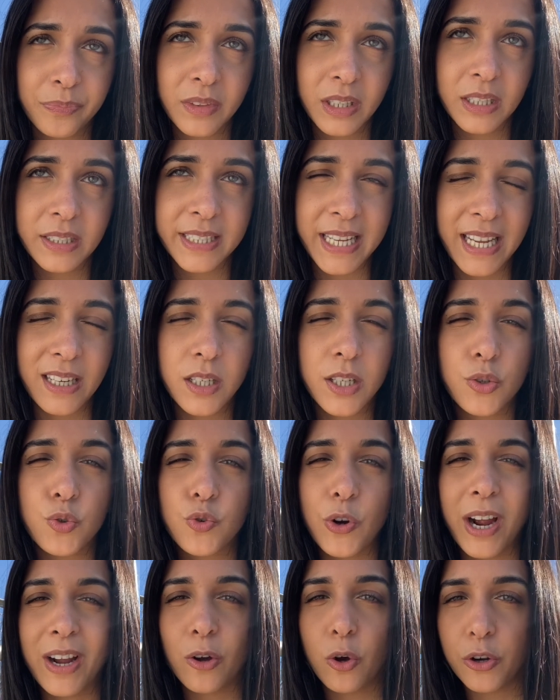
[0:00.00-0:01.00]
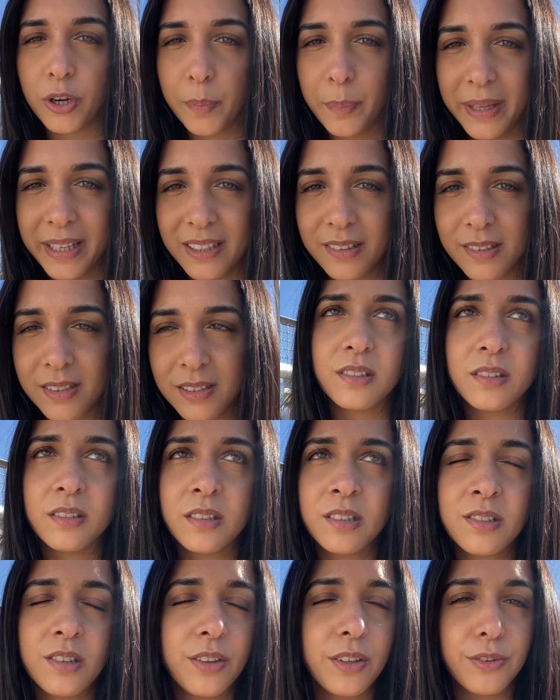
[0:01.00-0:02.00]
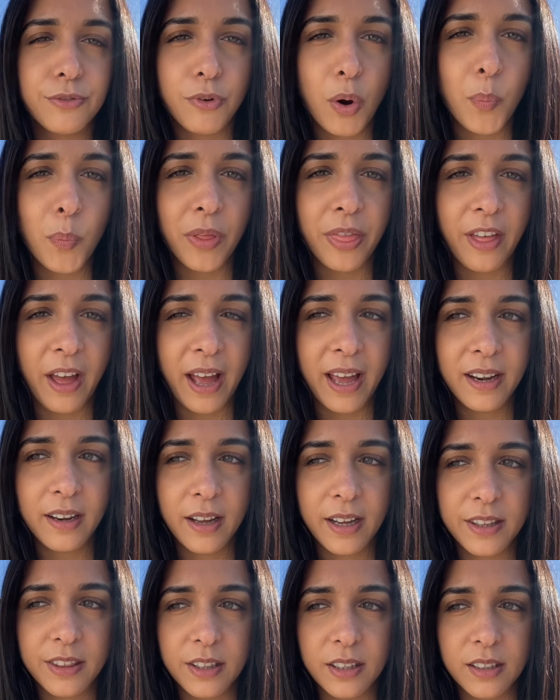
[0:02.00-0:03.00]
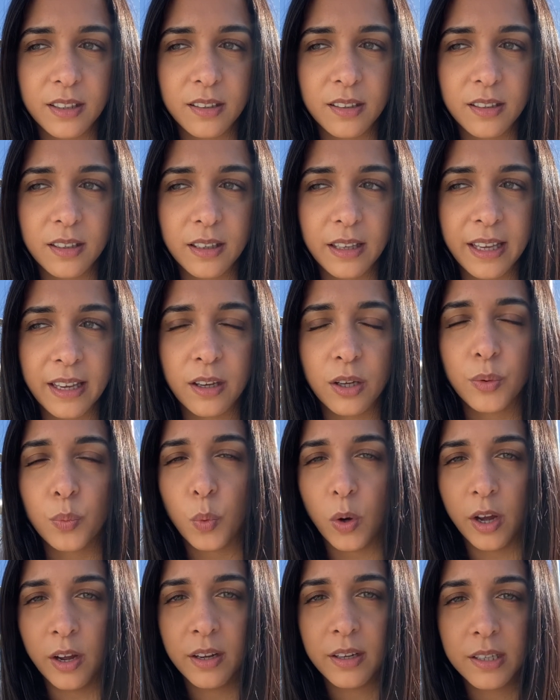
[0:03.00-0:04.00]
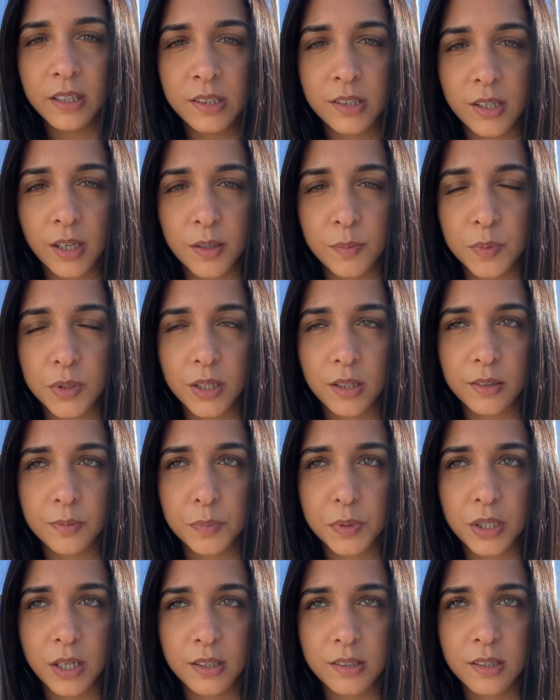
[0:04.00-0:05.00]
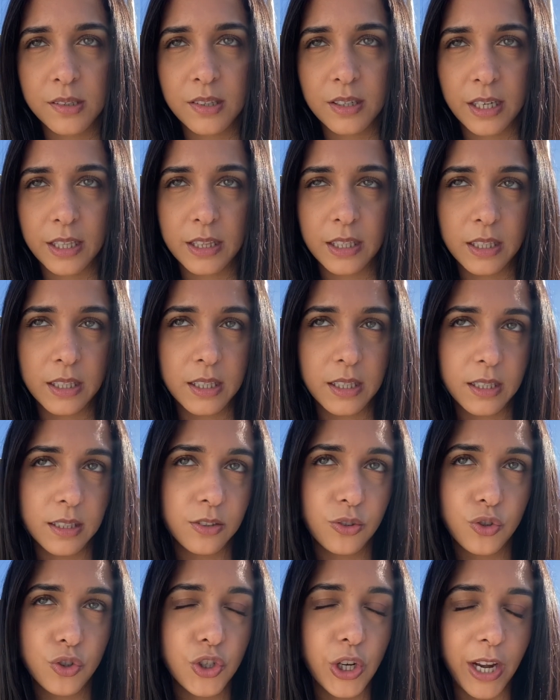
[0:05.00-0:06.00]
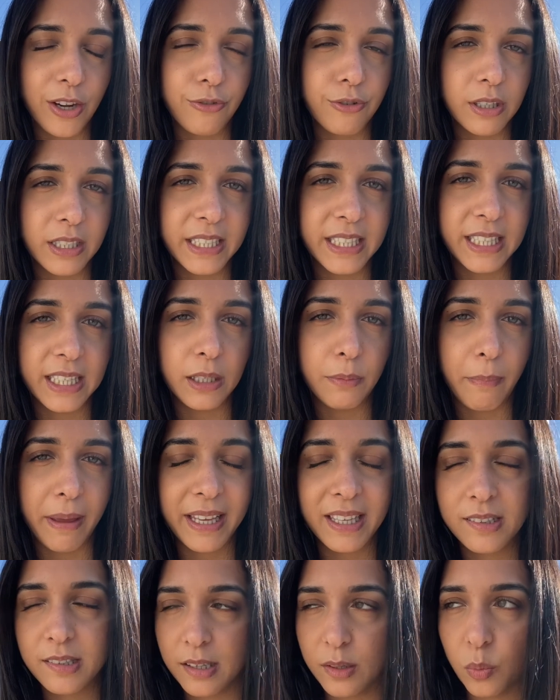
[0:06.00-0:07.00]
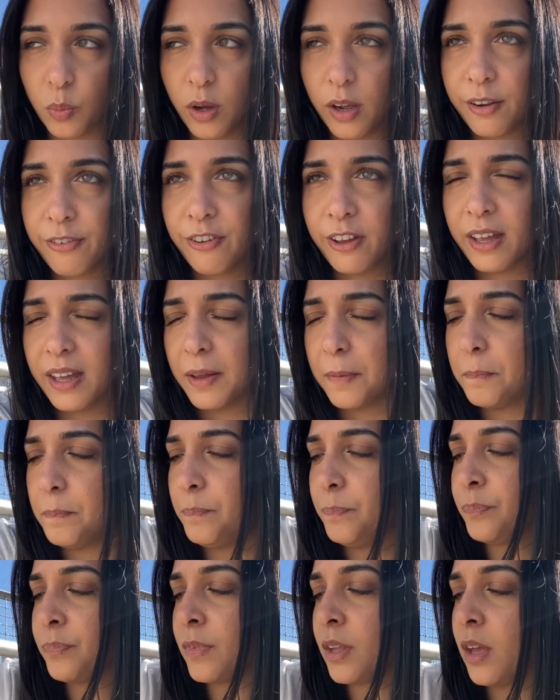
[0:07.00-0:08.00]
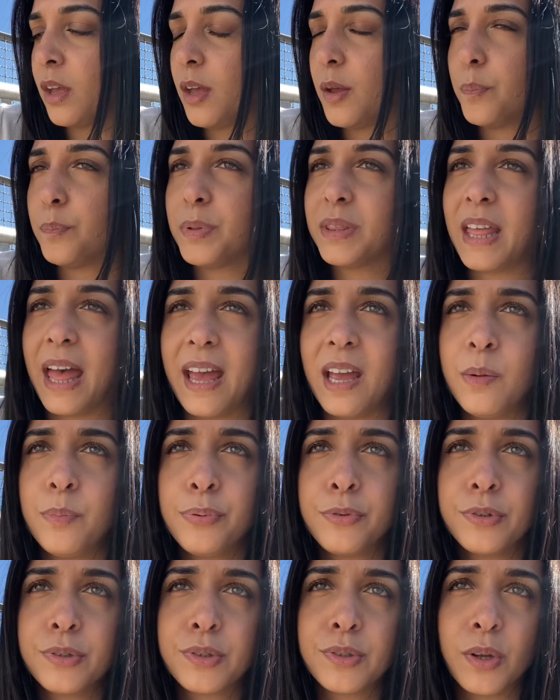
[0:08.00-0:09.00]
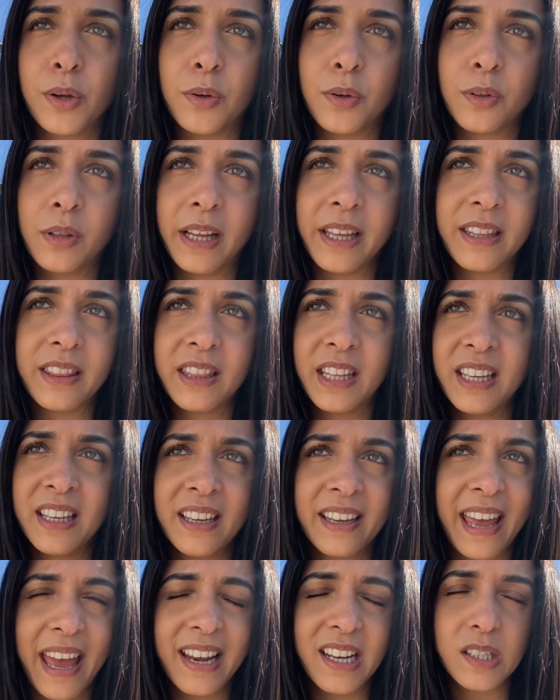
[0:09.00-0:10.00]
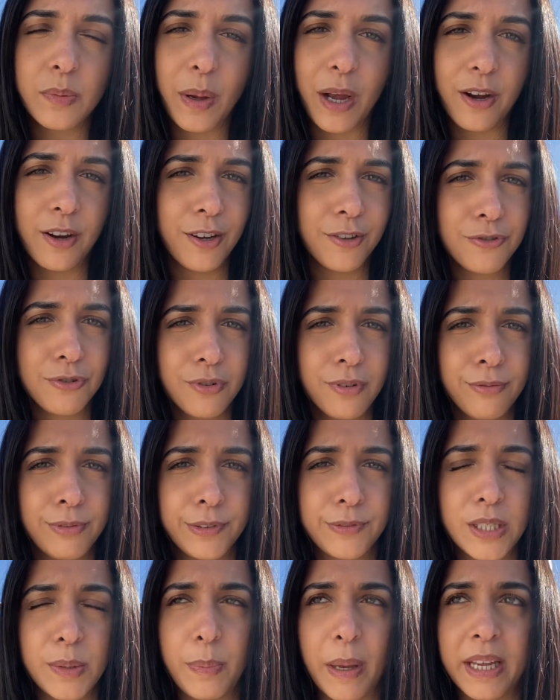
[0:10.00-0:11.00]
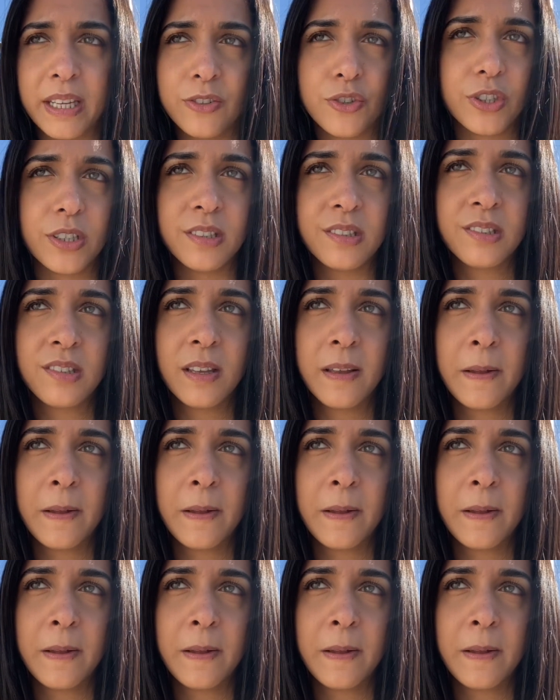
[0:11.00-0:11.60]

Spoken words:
tend to drag on a bit. There's nothing wrong with that. I think it can work in certain circumstances, and I think generally he makes it work for him. But The Empress Soul, I think, again, is about 150 pages,